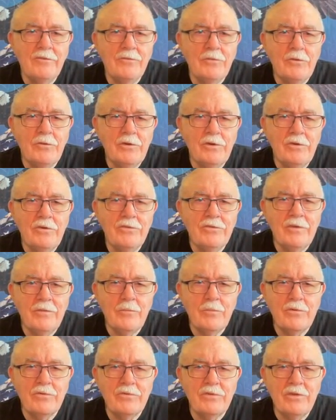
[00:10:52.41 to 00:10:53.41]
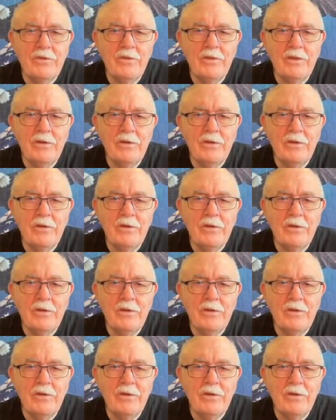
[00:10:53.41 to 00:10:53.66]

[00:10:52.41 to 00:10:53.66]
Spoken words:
for Intercept Brazil,